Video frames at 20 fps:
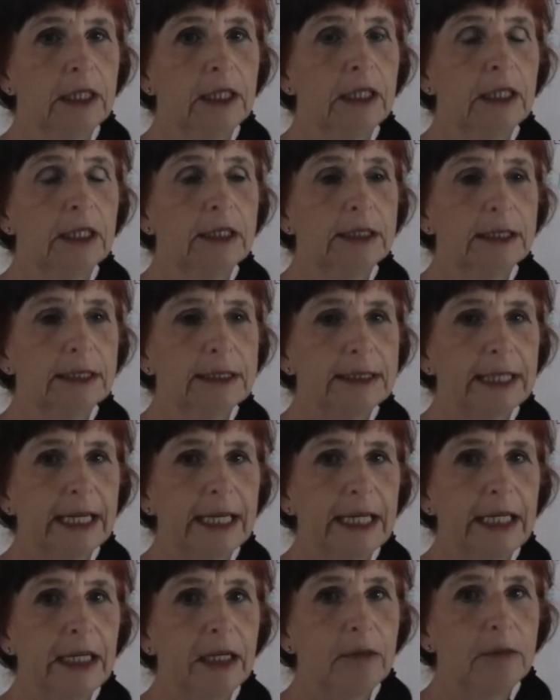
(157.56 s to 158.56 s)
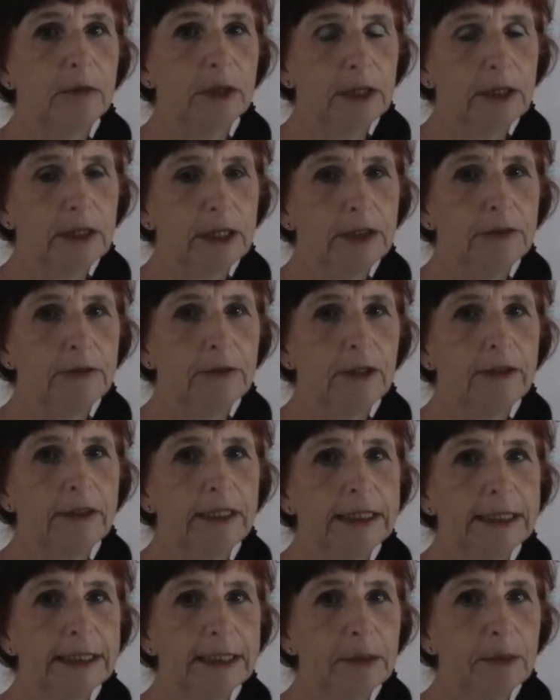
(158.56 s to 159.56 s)
As I say, I'm doing this very
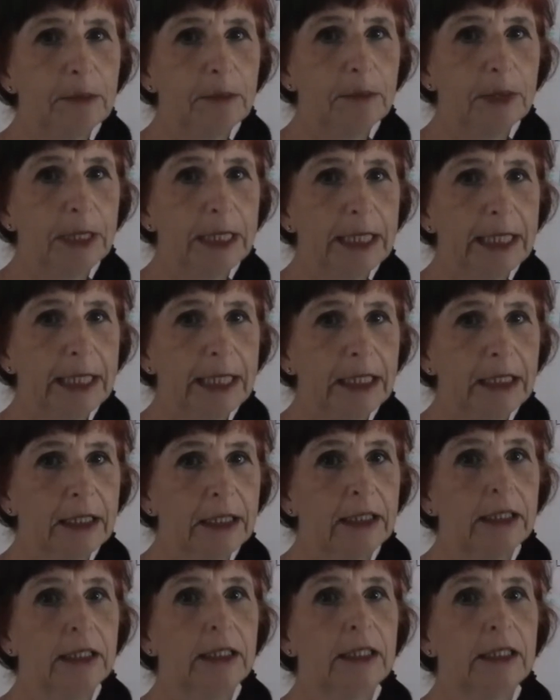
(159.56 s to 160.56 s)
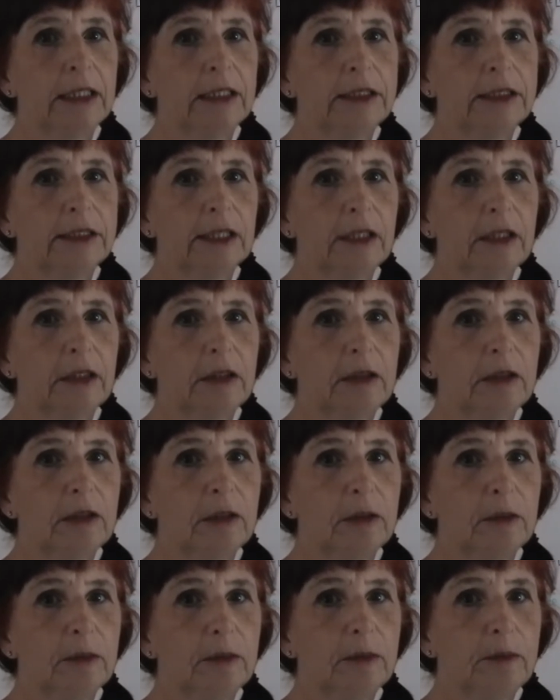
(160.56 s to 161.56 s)
simply, so
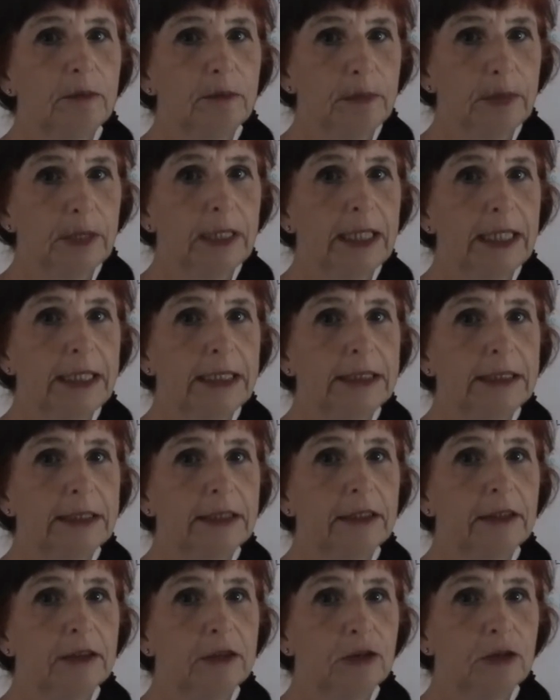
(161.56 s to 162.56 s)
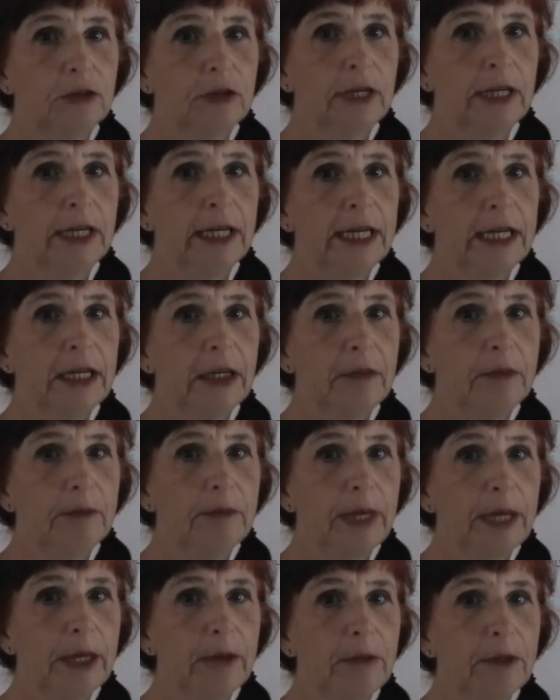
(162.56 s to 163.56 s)
please try and
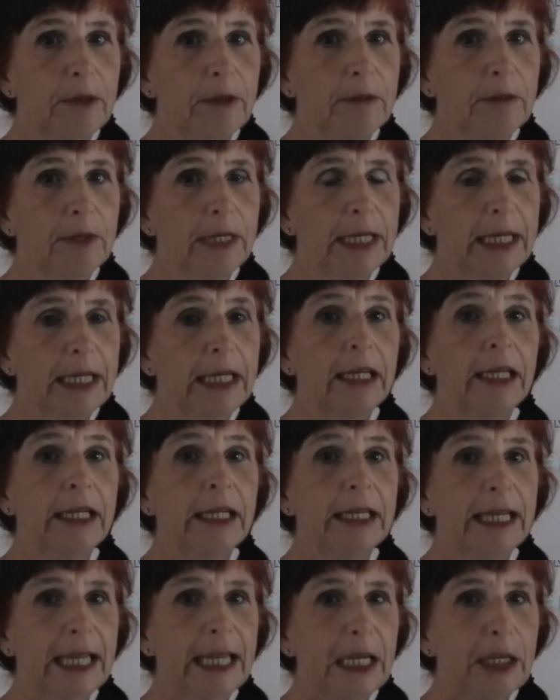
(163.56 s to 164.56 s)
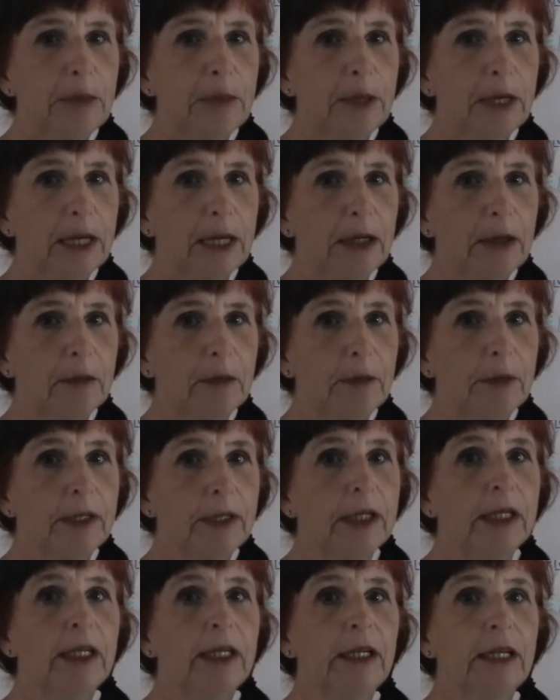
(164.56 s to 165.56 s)
bear with me, keep up
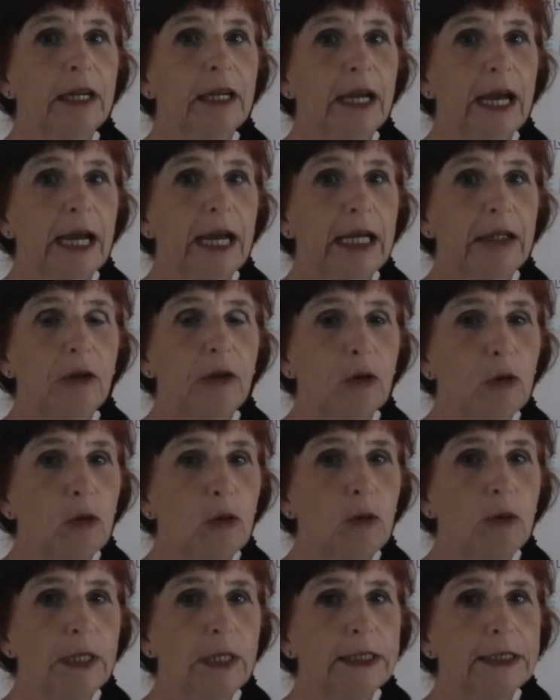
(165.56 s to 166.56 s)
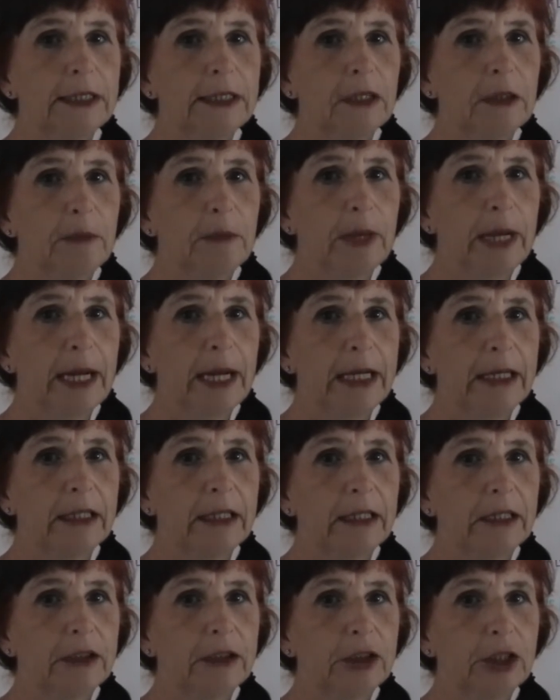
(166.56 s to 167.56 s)
and always go back
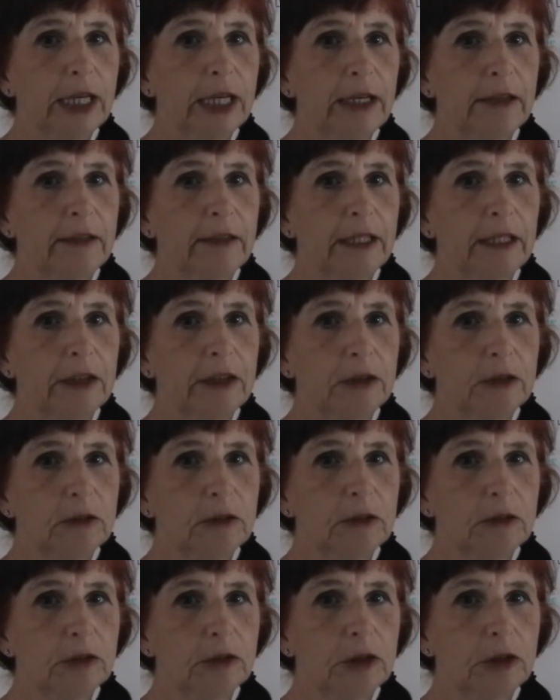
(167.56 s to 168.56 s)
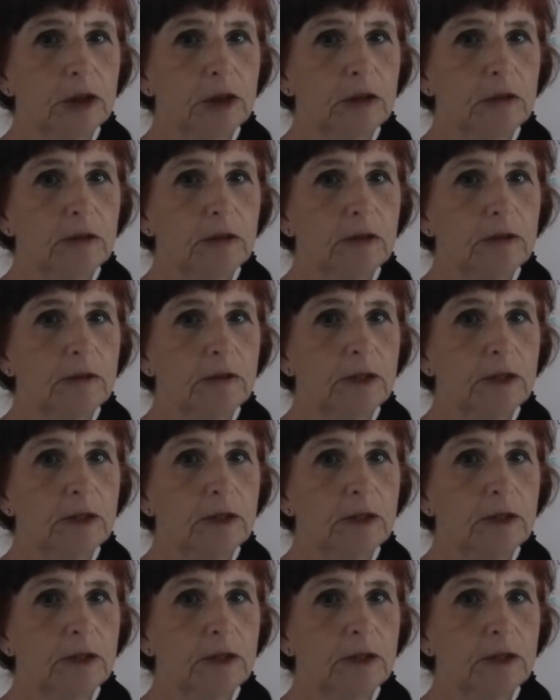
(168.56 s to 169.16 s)
and check things you're not sure of.